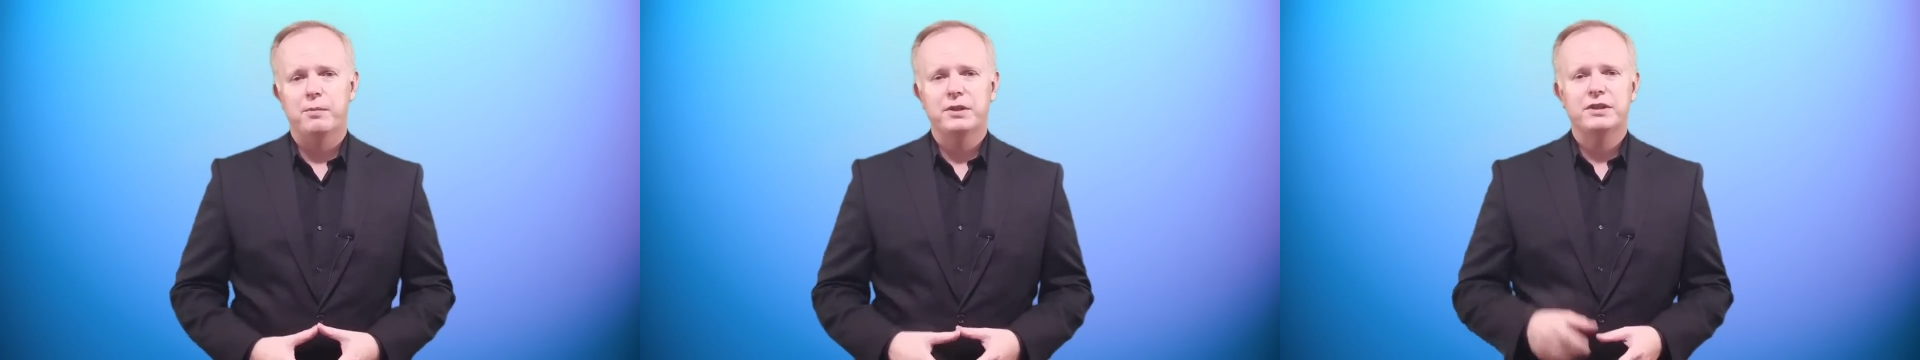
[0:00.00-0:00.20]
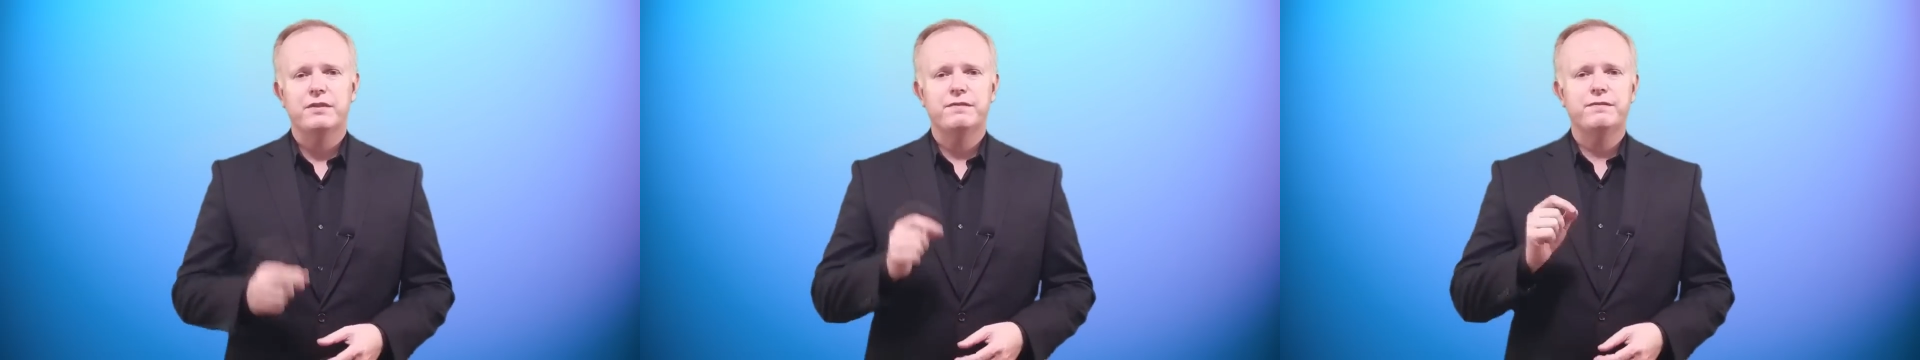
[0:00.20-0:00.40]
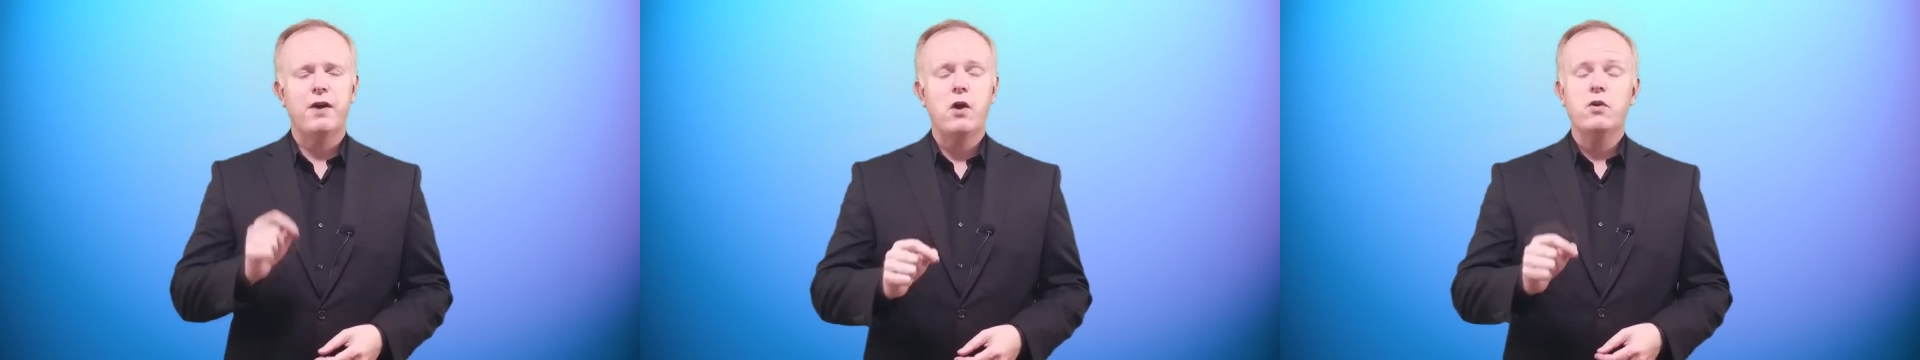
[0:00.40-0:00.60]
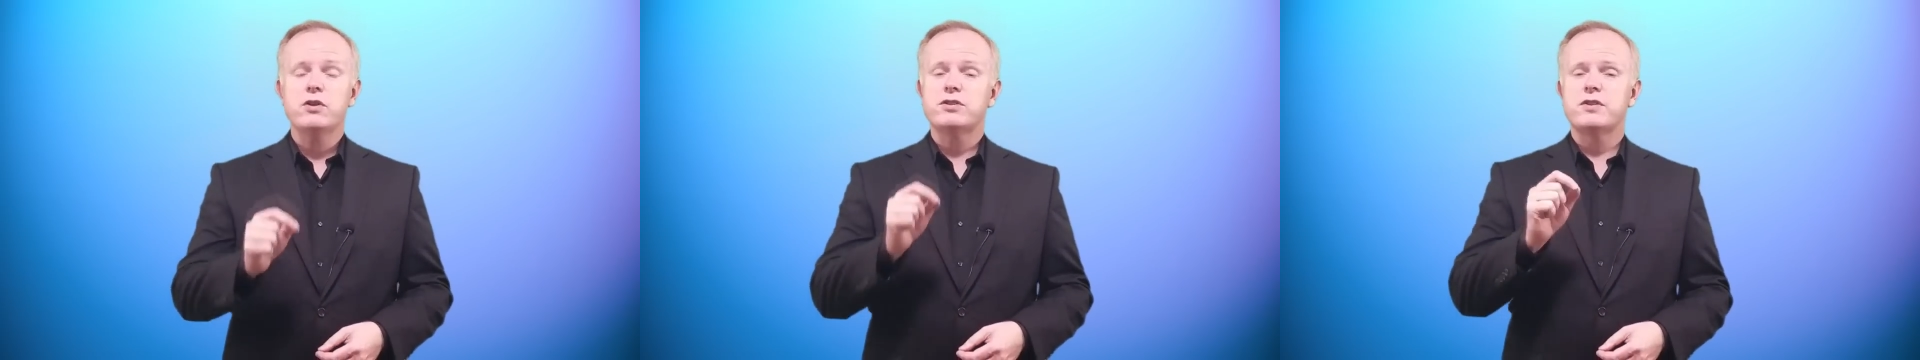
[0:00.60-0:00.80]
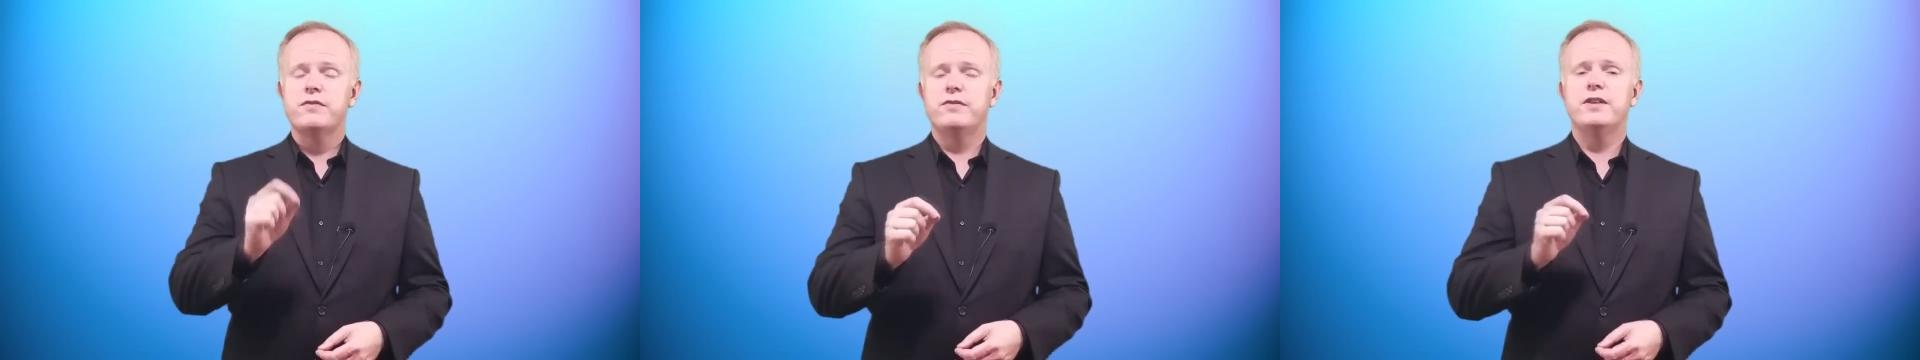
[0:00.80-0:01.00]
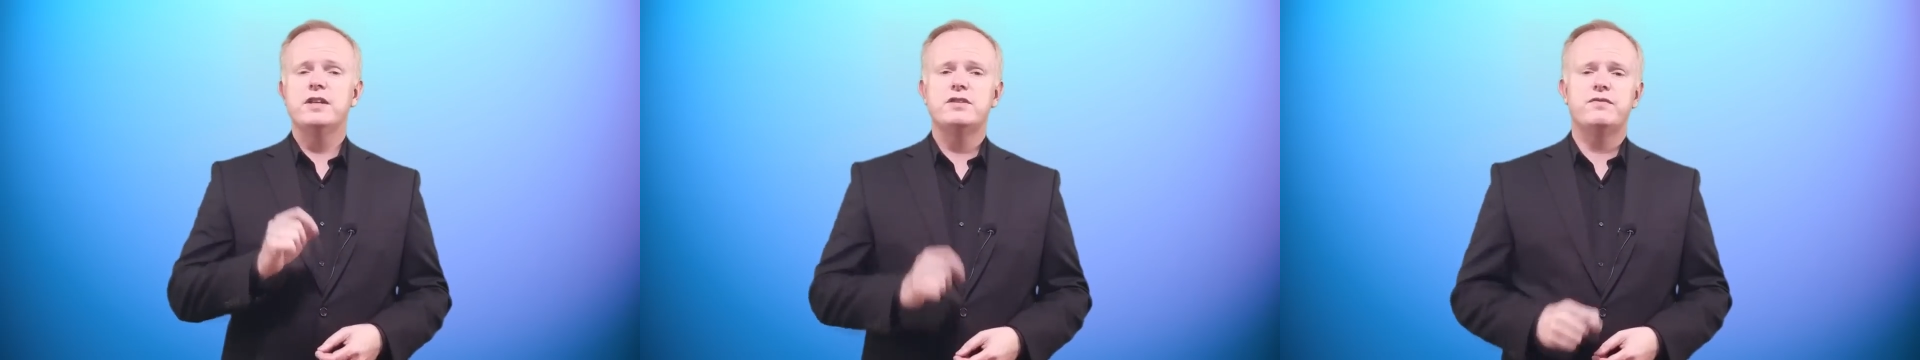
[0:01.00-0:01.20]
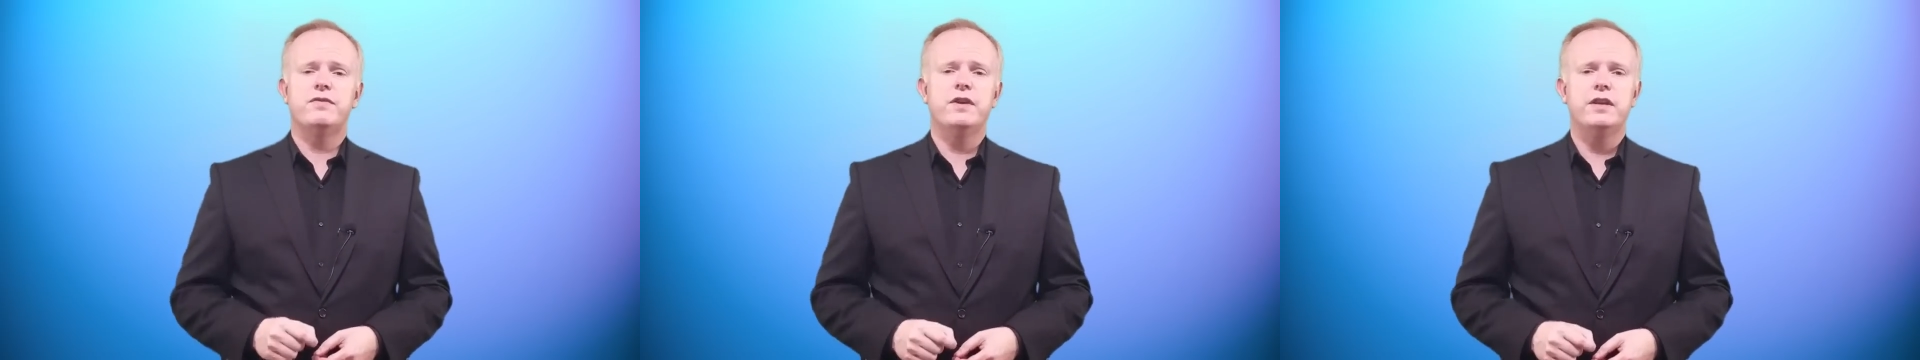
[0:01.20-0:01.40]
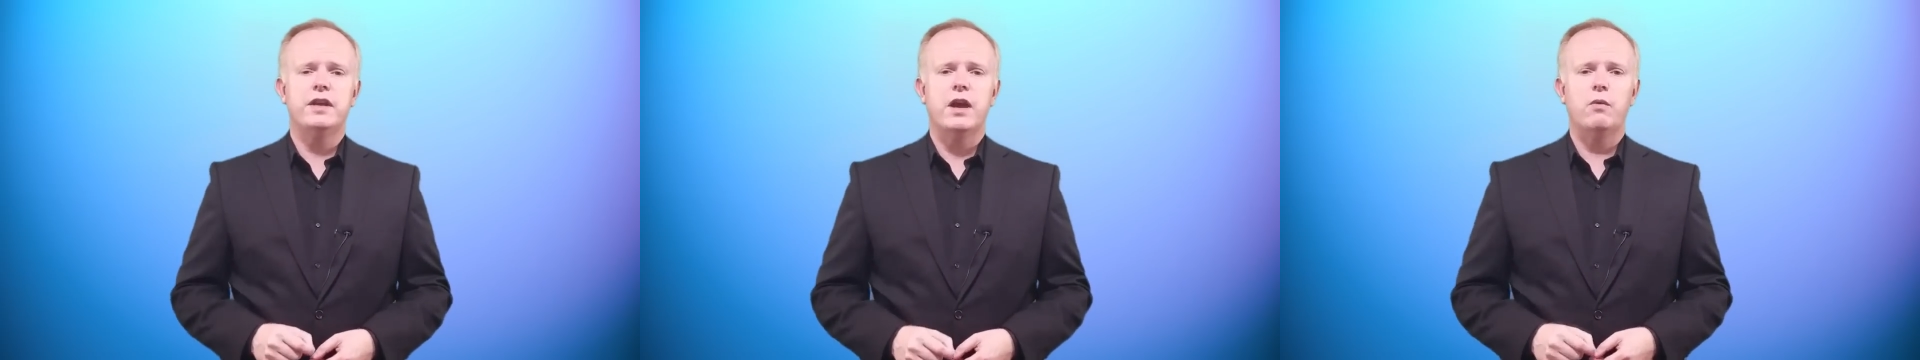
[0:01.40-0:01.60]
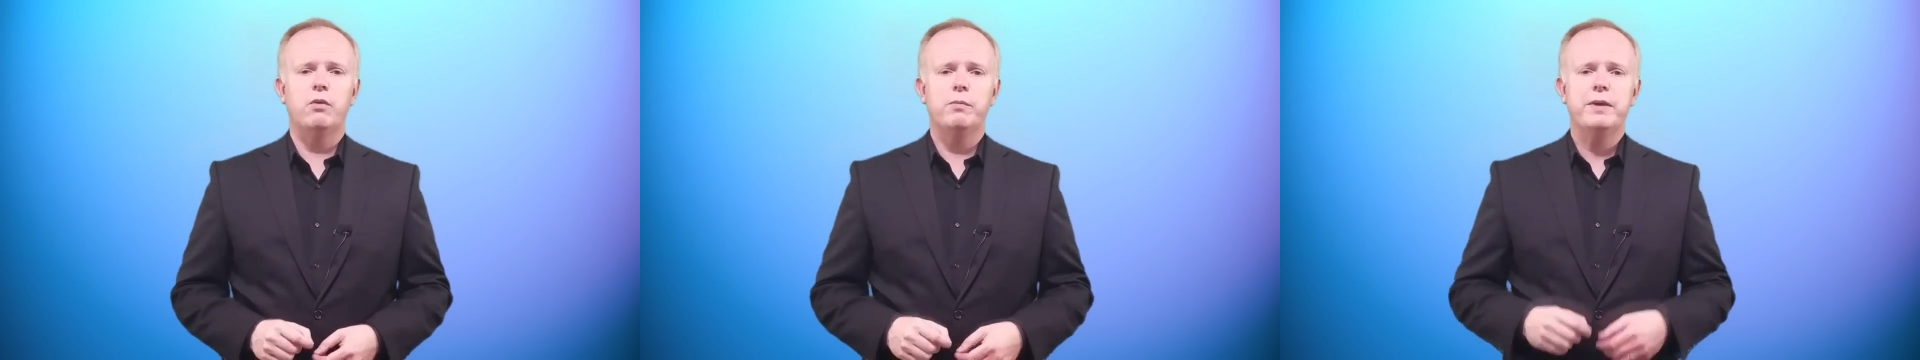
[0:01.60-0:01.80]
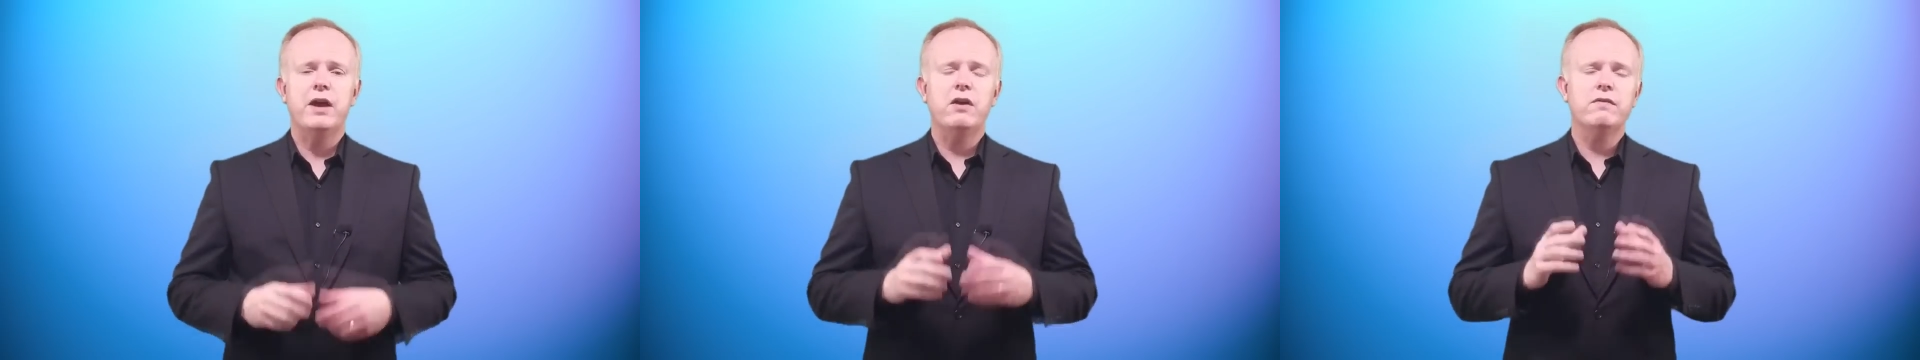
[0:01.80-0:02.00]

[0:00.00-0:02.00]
but the focus of this video will be